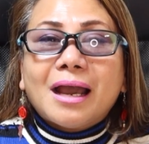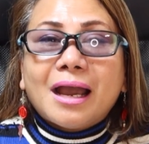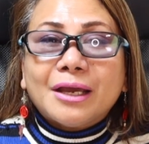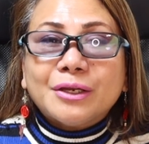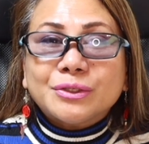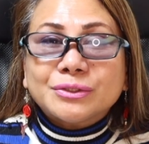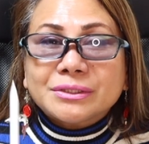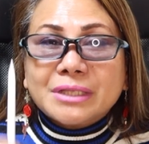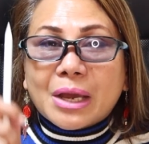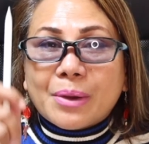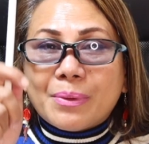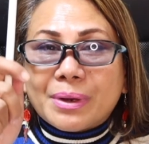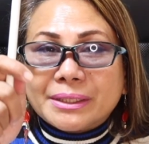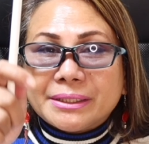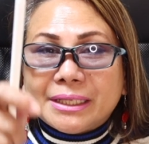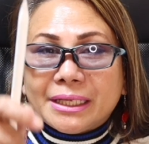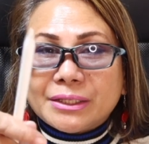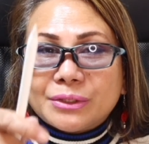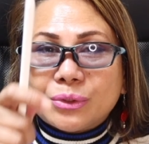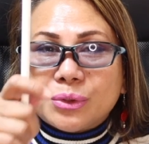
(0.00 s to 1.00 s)
anong
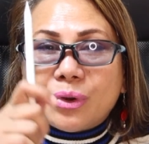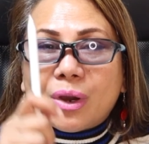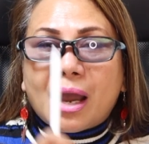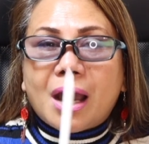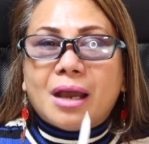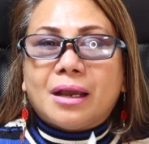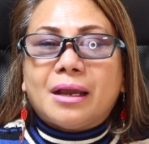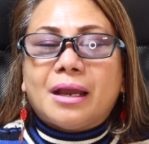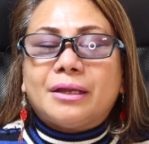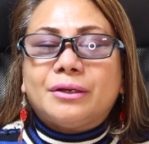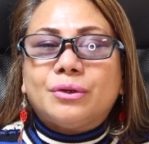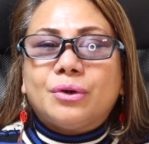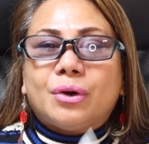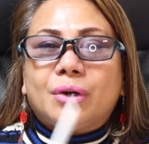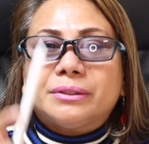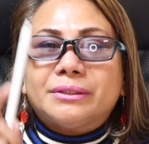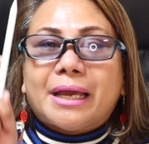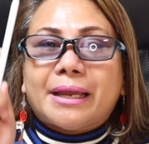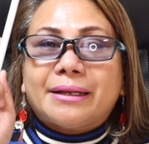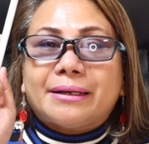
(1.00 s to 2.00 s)
tawag dito ang
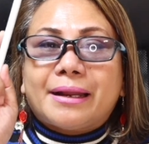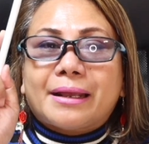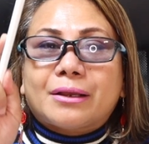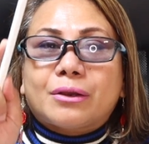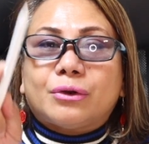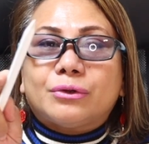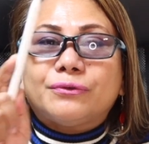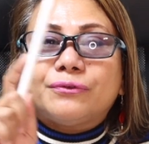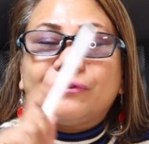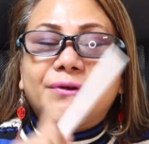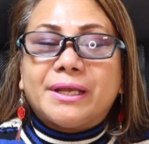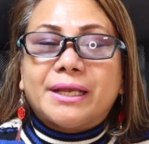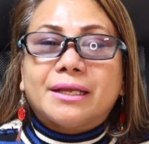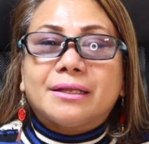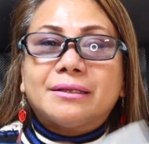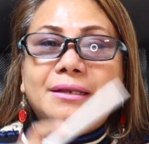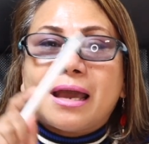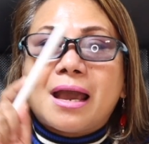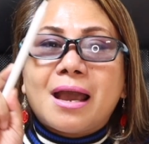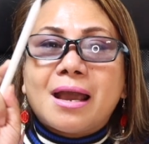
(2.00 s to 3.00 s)
ano direct
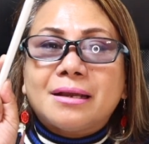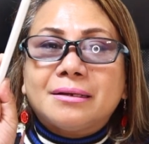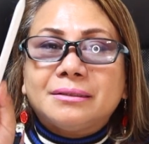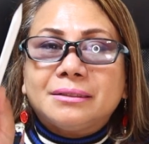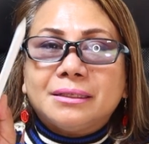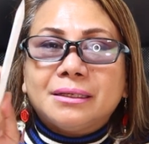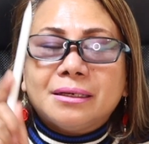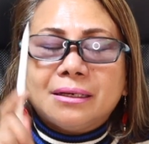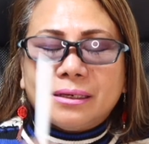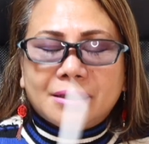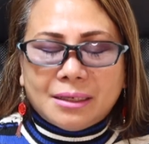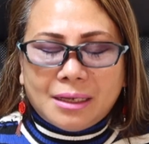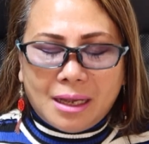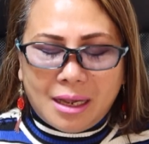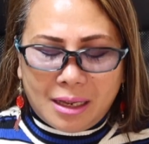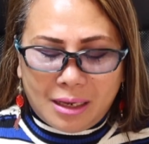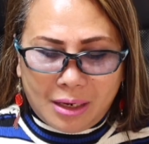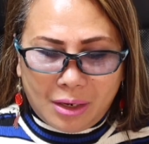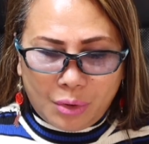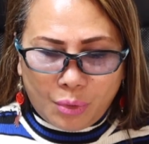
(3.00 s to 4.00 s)
conflict ng
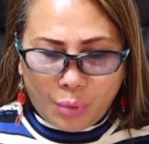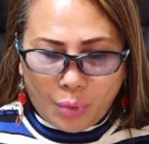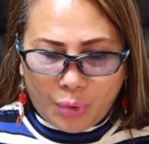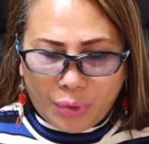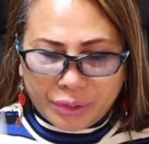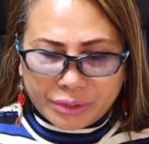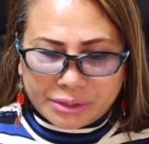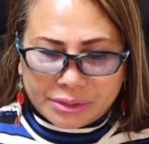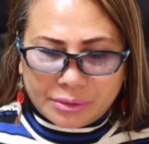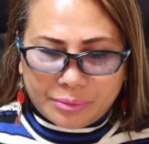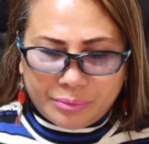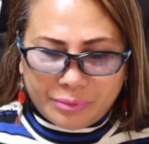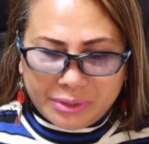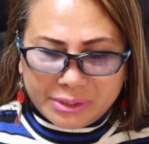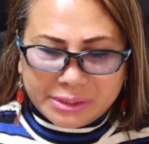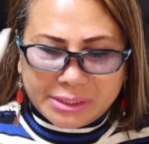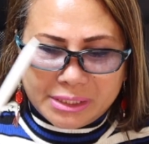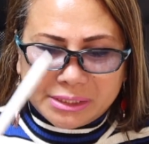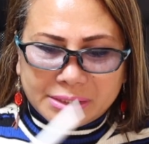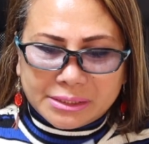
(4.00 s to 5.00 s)
horse,
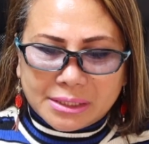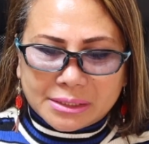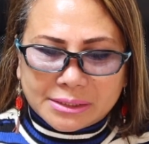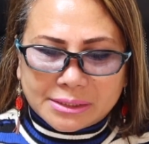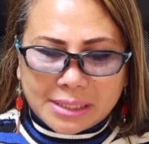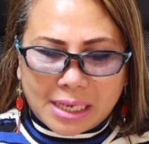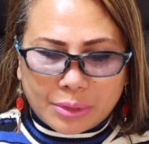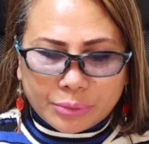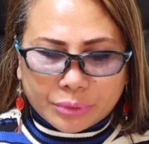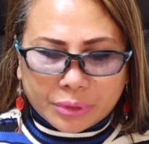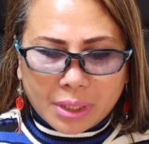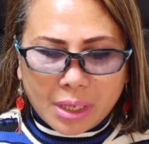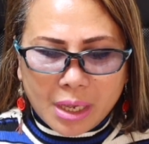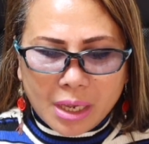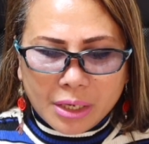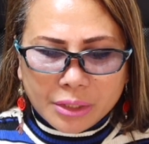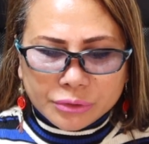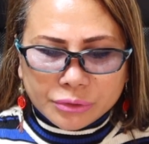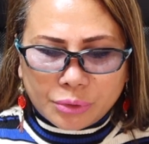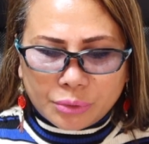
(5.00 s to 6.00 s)
which is the south.
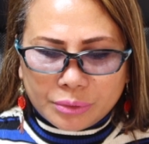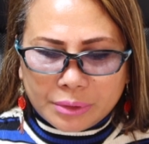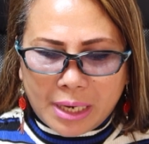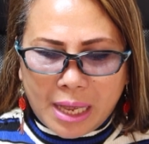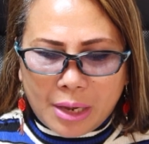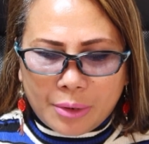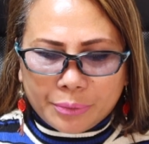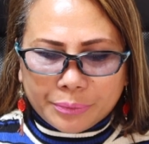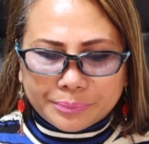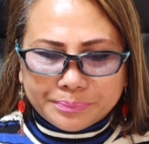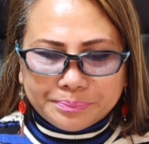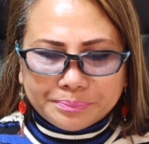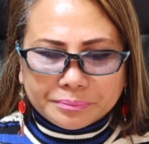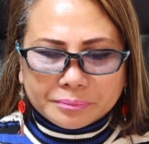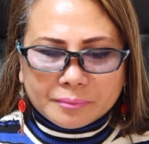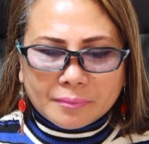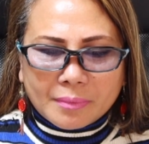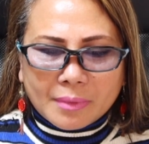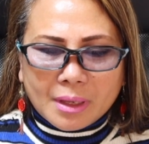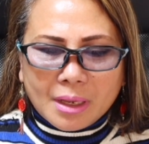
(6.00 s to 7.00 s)
So now,
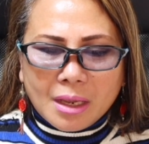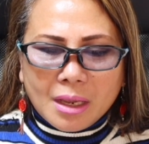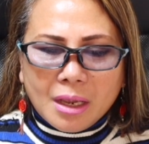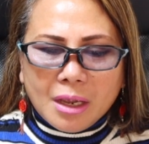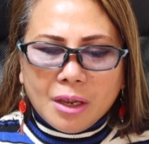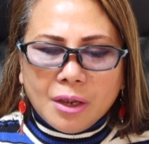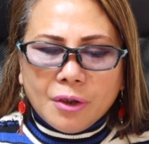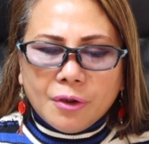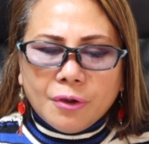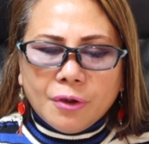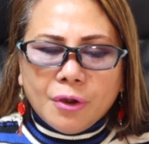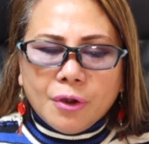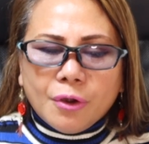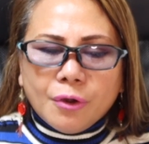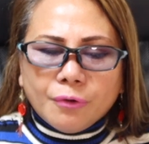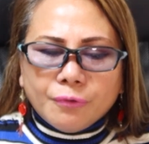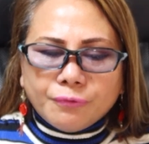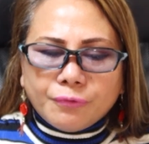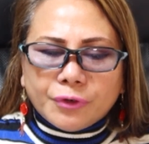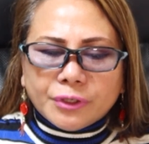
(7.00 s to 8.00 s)

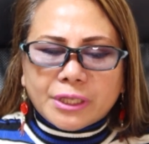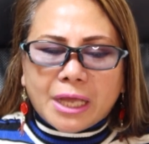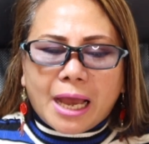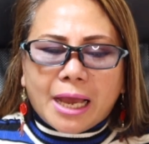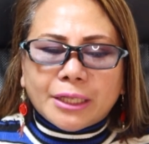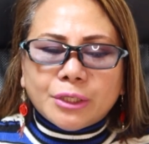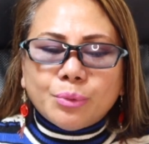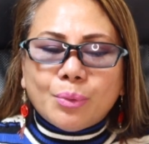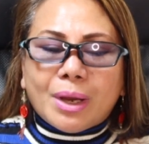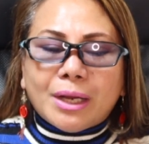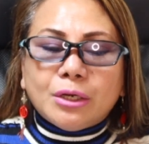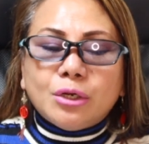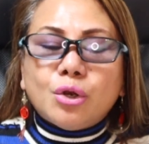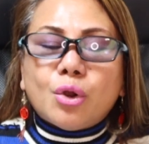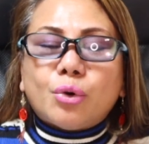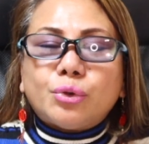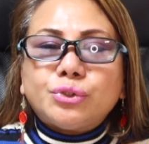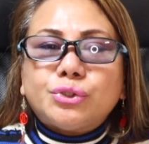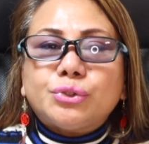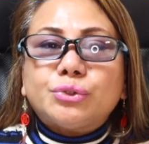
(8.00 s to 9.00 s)
for the annual
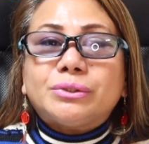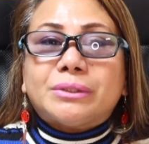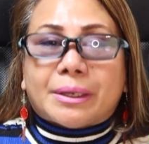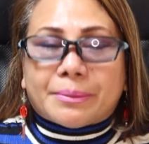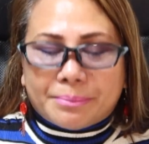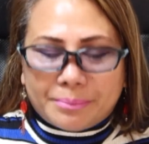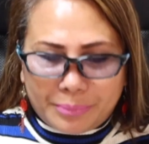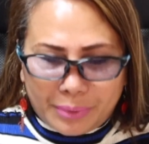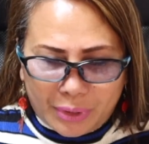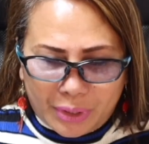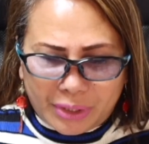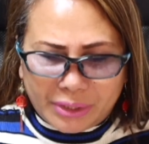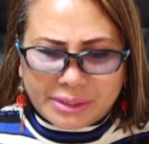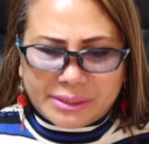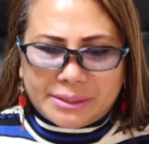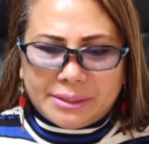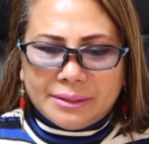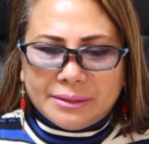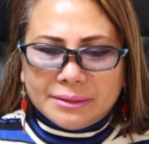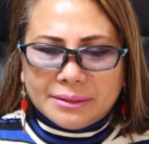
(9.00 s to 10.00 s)
Loshu
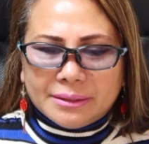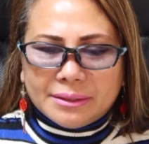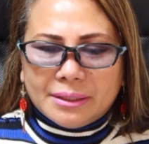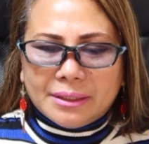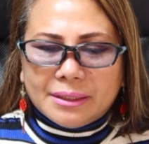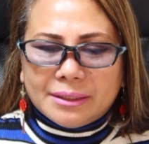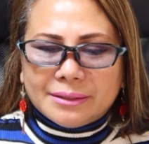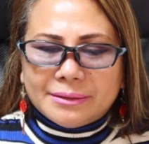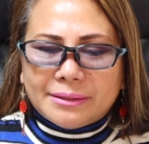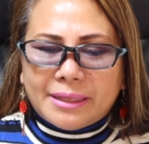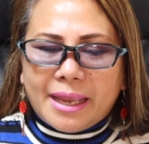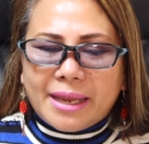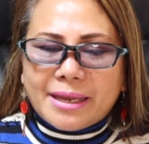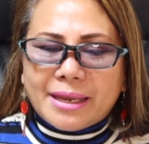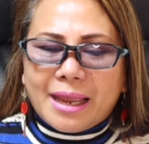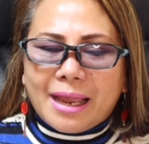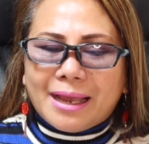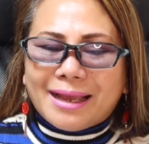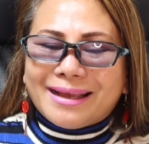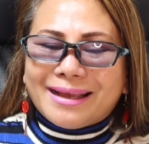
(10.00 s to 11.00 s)
numbers, they